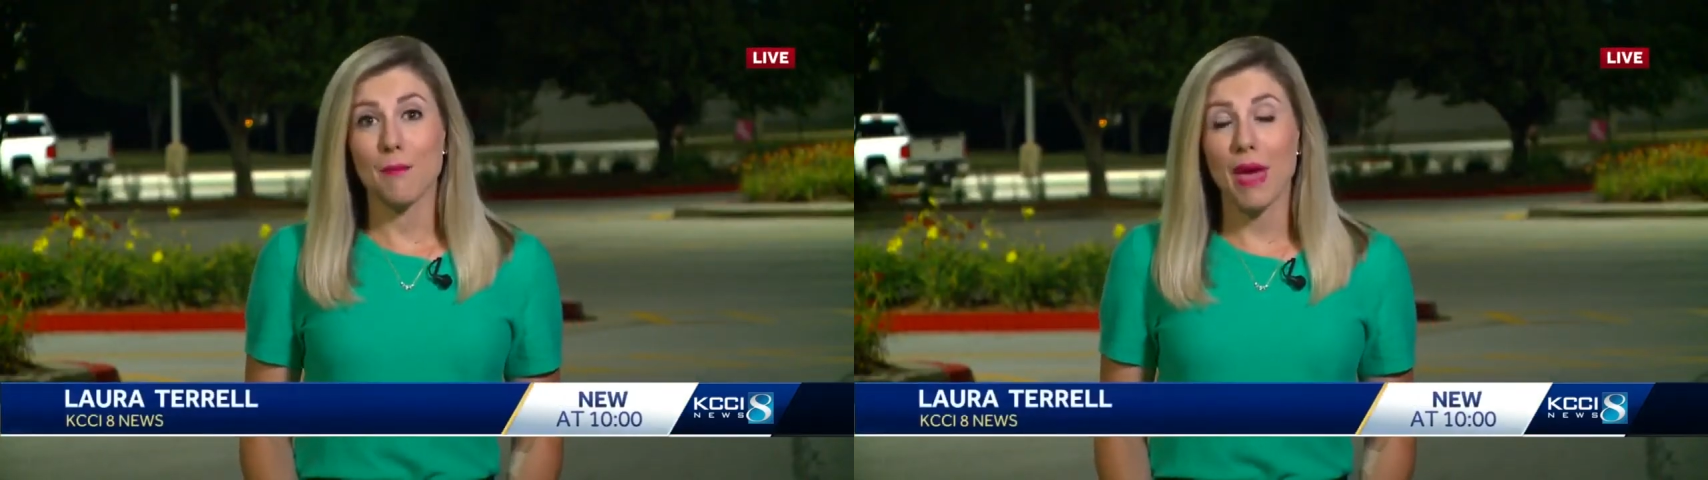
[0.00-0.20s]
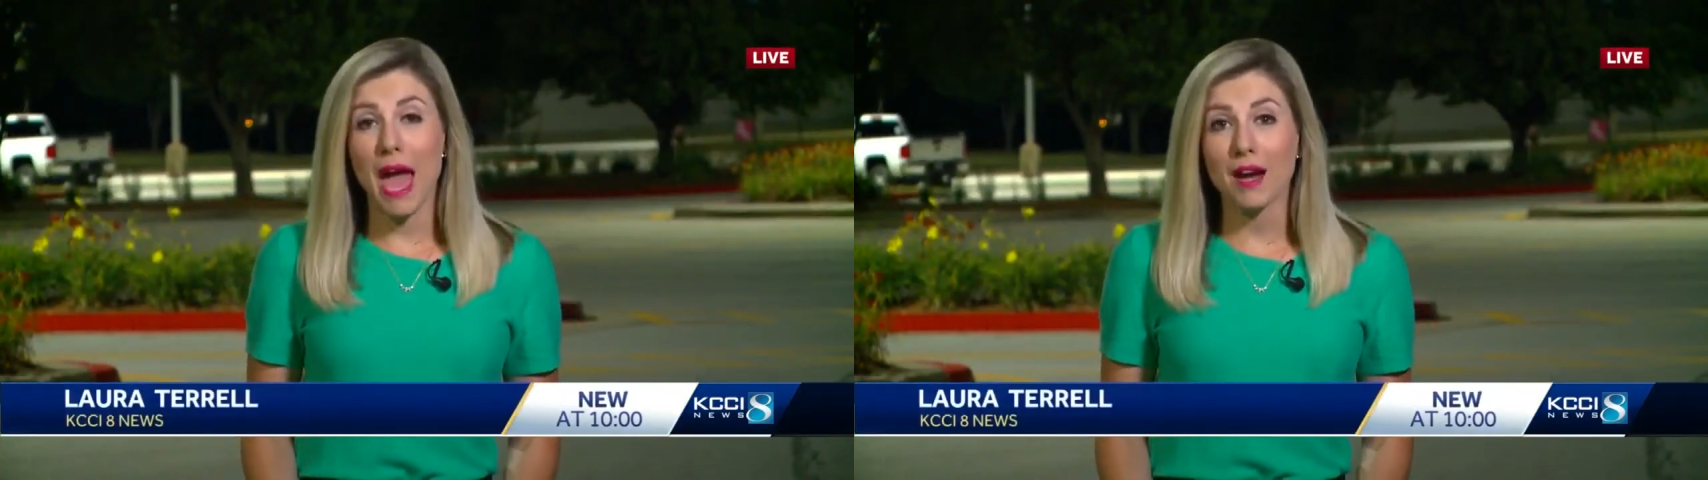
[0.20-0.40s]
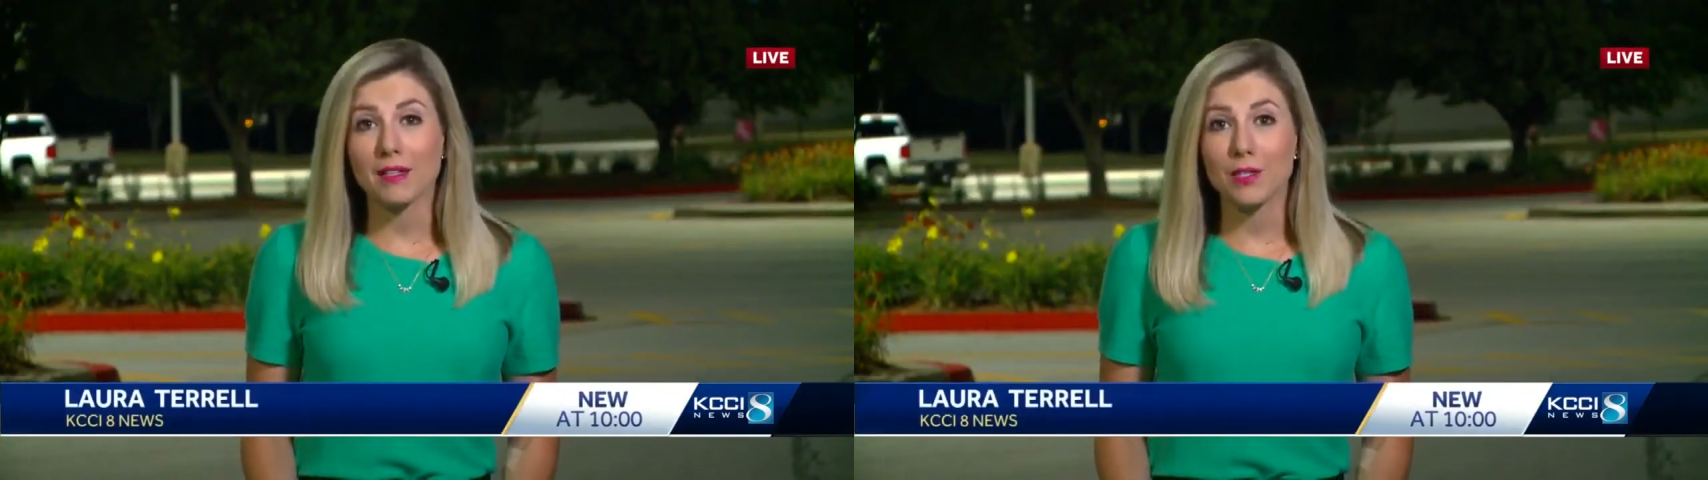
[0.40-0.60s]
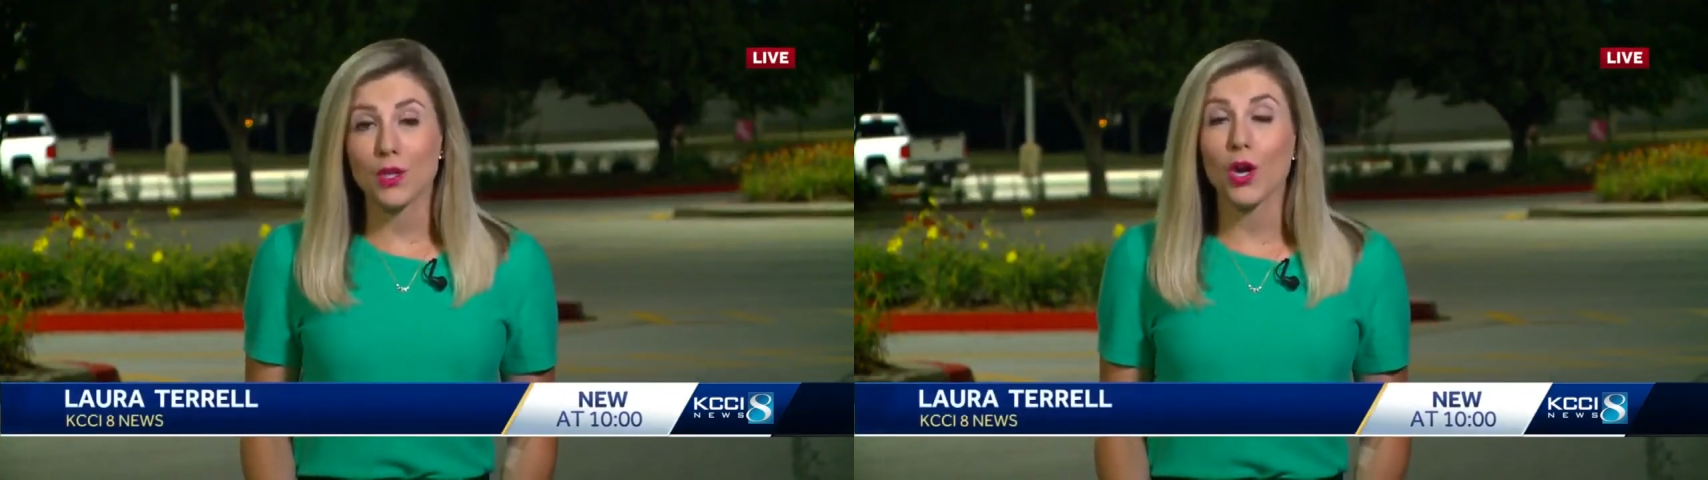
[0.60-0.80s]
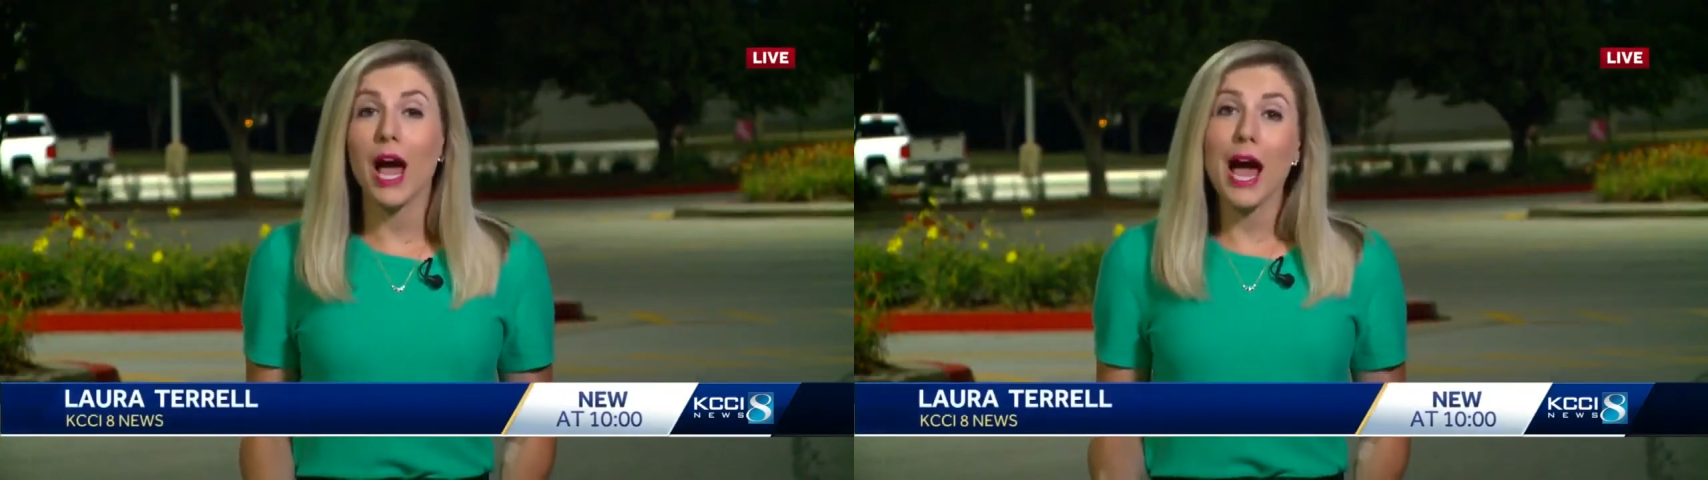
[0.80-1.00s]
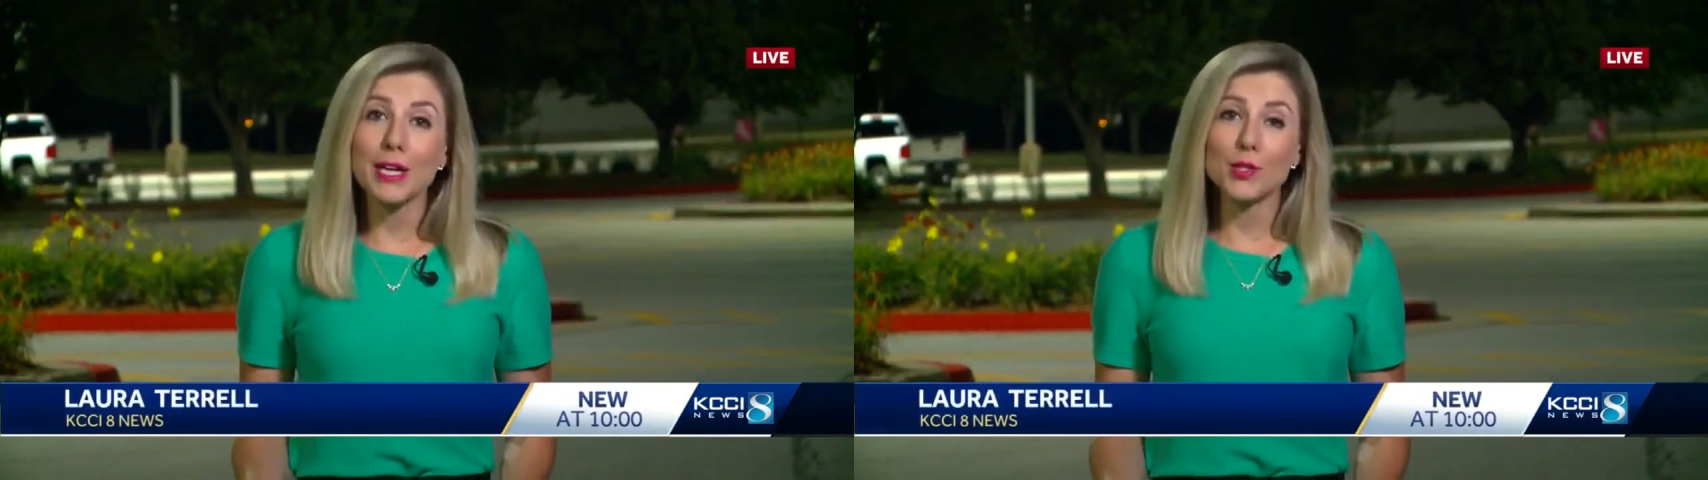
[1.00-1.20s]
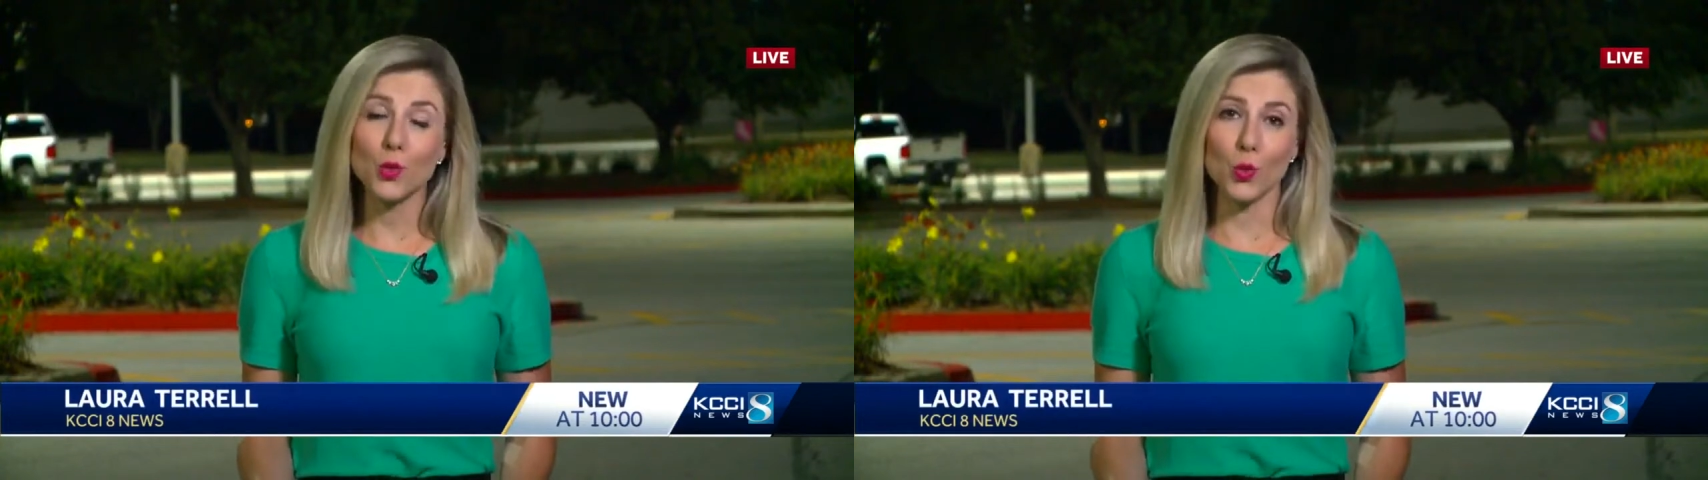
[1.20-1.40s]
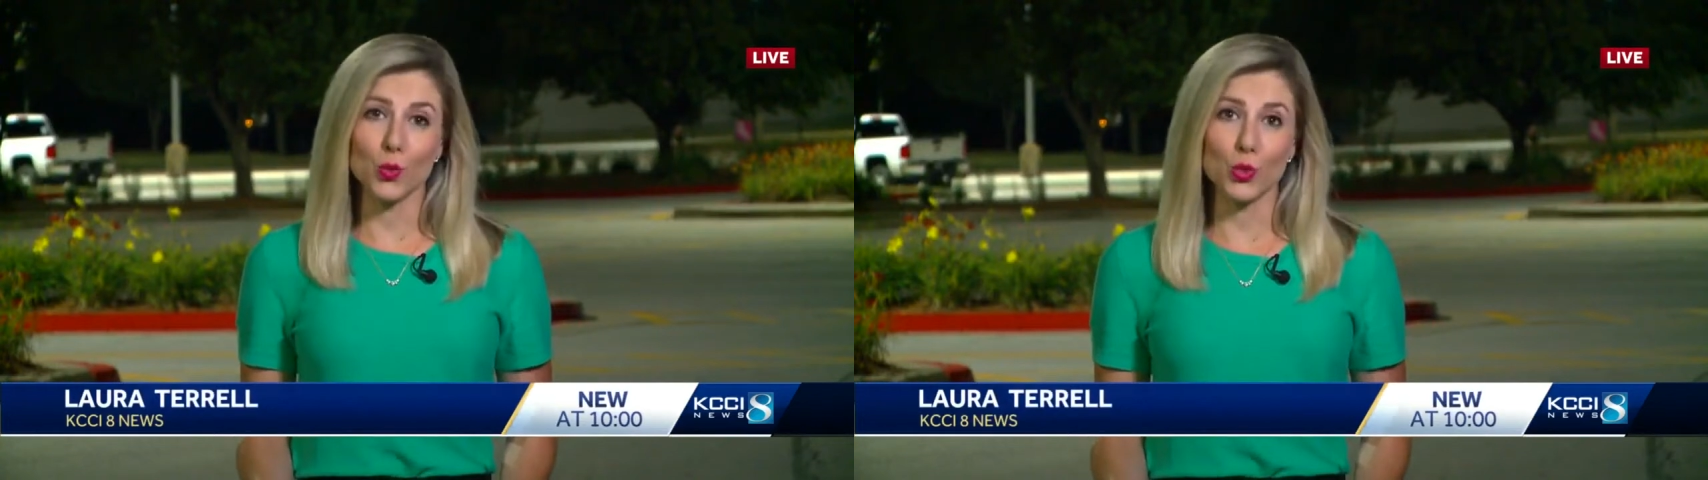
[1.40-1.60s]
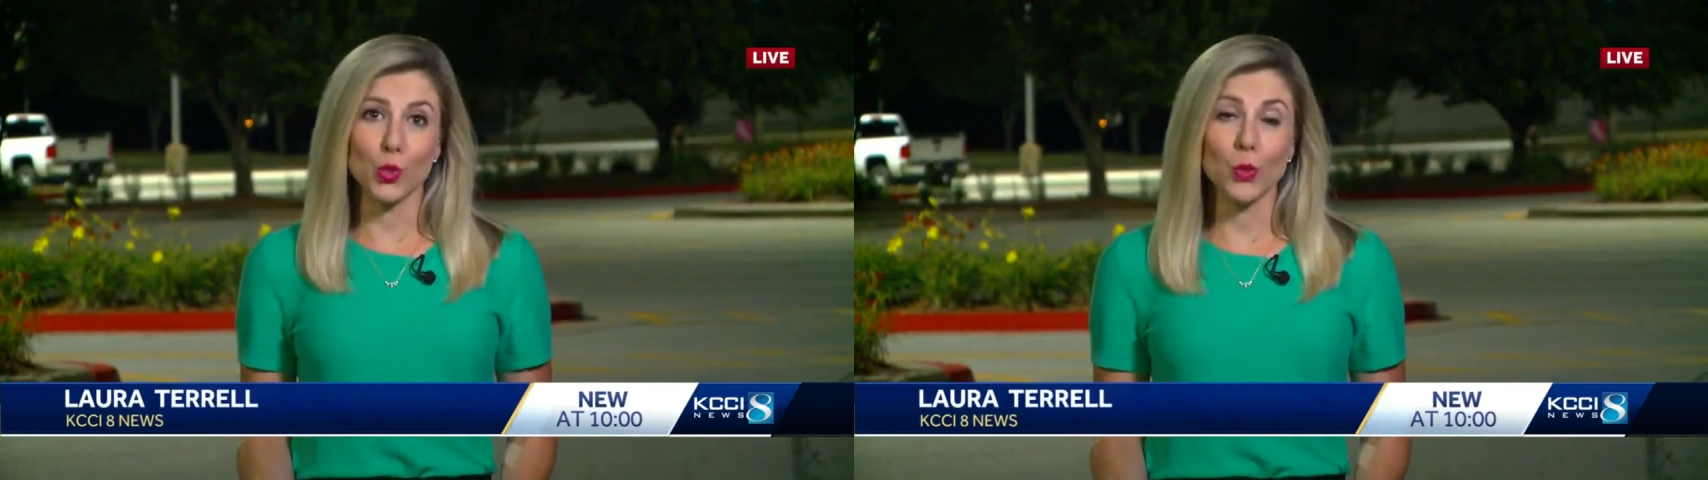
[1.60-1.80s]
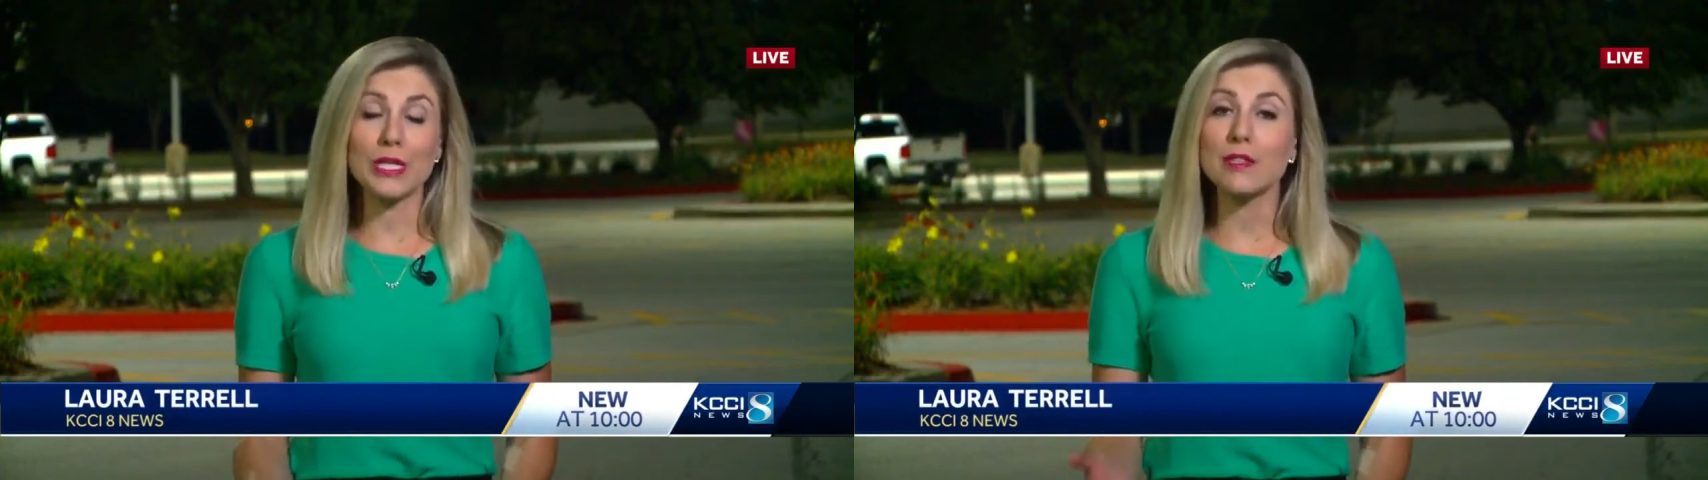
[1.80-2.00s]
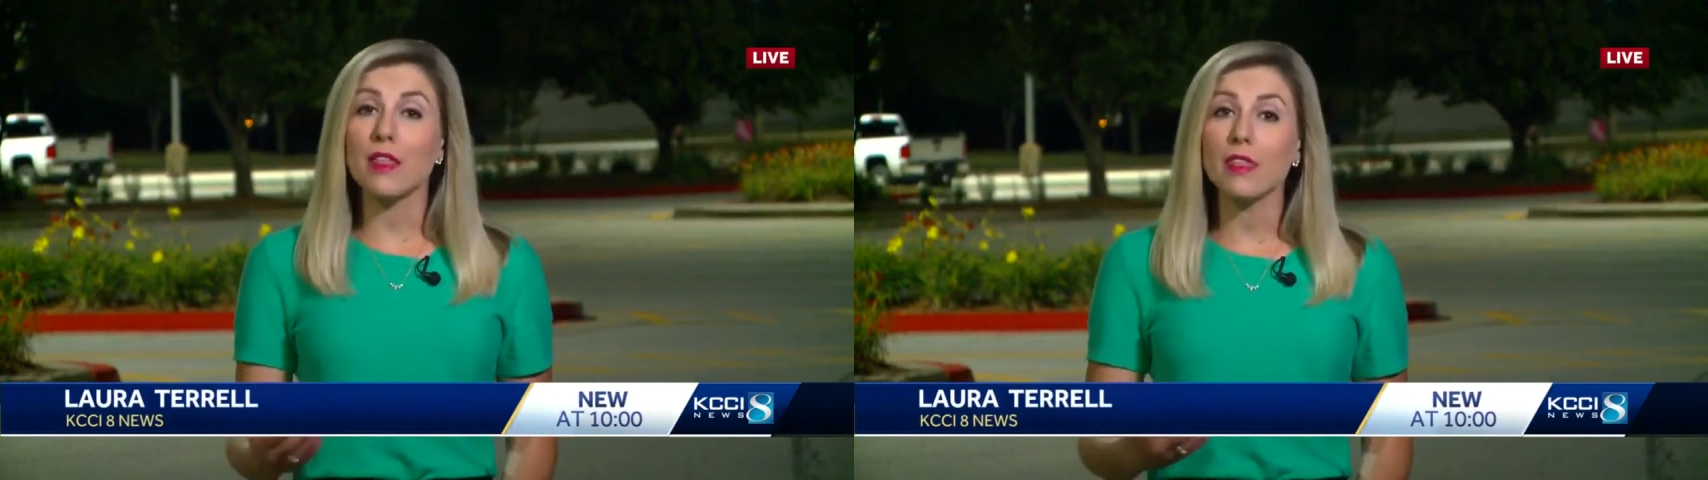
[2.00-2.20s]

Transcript: impact is on high school students